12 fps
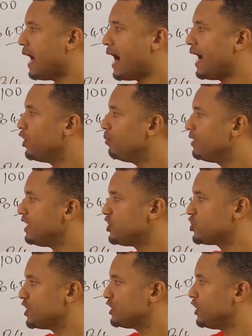add up the
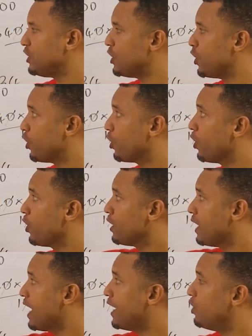interest in year
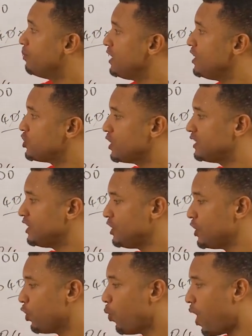
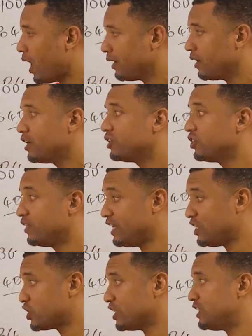1 to the
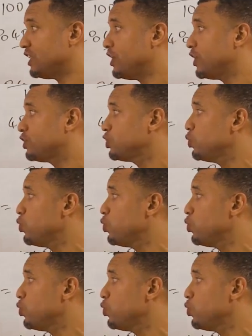interest in year 2.